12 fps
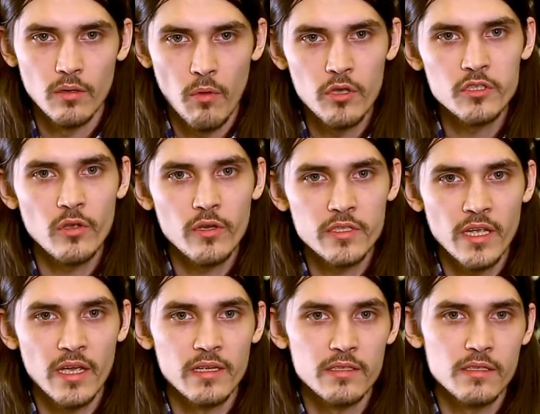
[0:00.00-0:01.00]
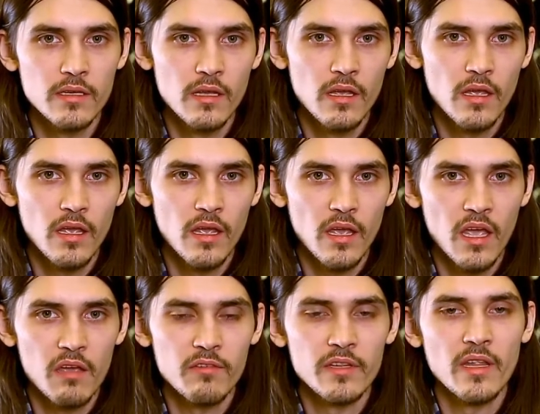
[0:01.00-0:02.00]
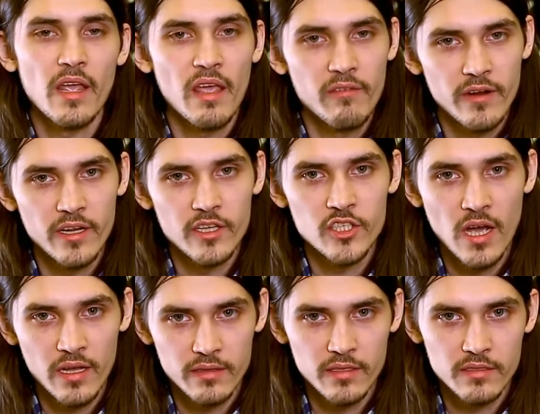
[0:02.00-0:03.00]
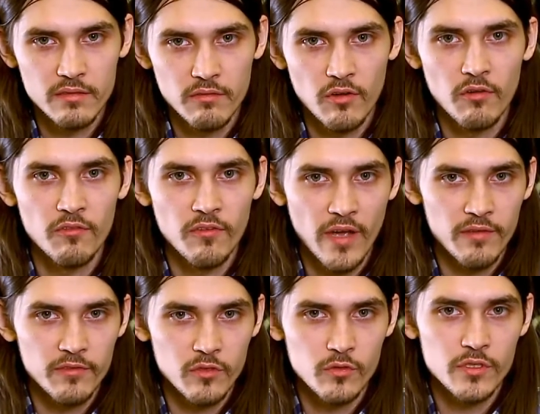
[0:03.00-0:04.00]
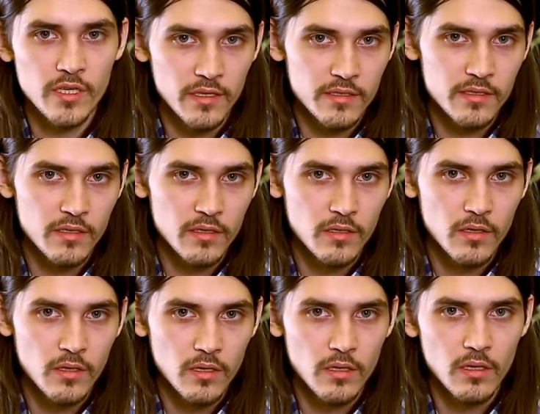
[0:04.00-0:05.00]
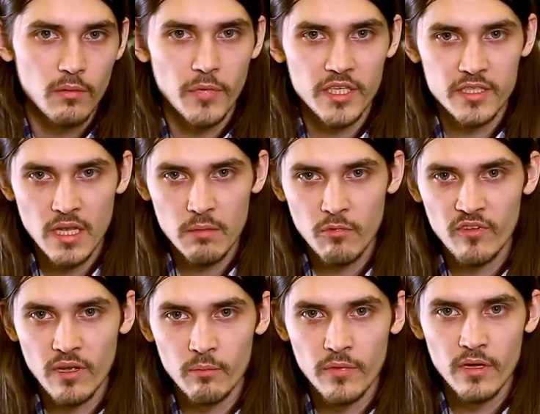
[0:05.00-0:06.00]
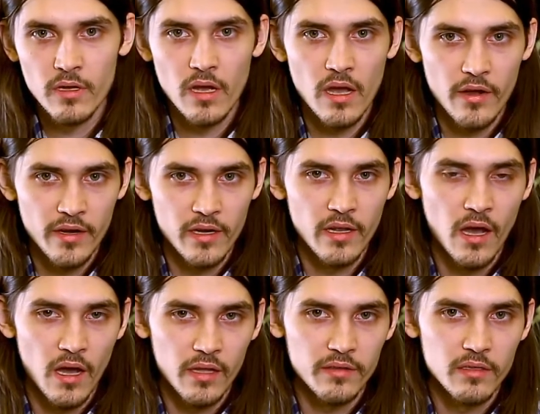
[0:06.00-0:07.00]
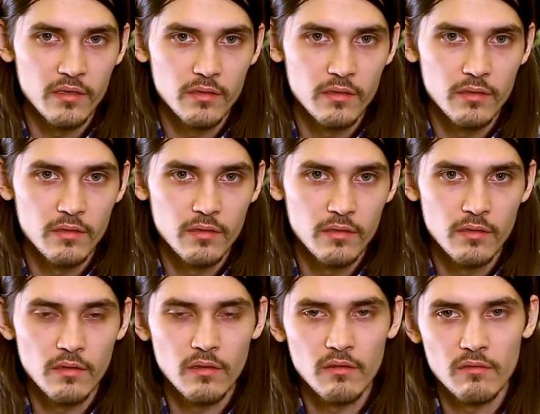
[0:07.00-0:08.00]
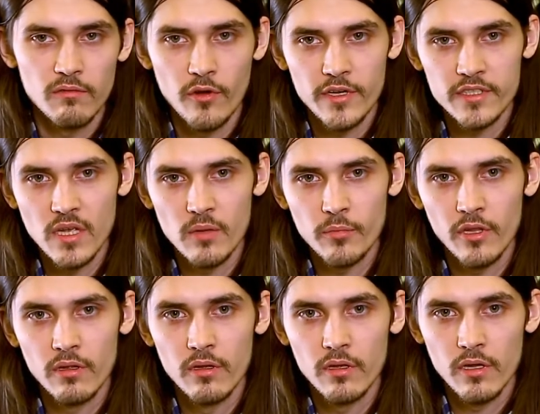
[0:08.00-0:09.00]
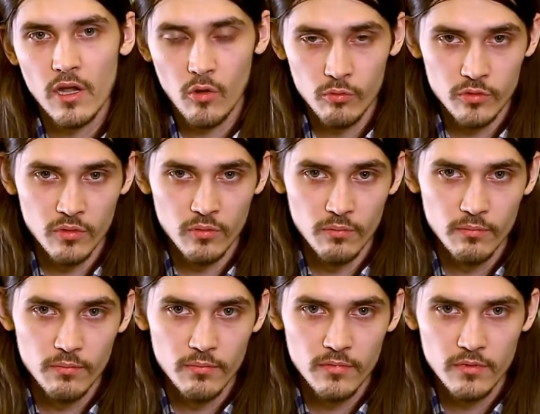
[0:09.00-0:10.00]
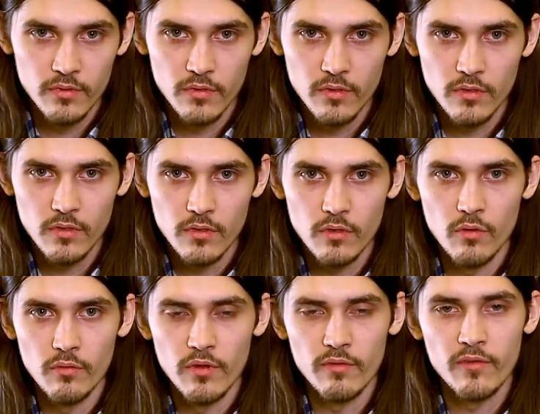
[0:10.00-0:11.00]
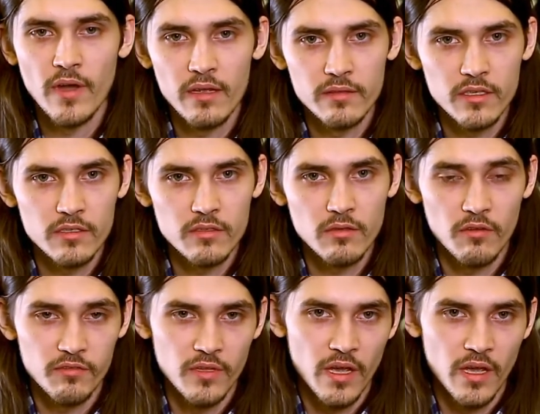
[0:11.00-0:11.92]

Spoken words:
Most oxides have an average hardness from 5 to 6, but some of them are really hard. For example, corundum with hardness of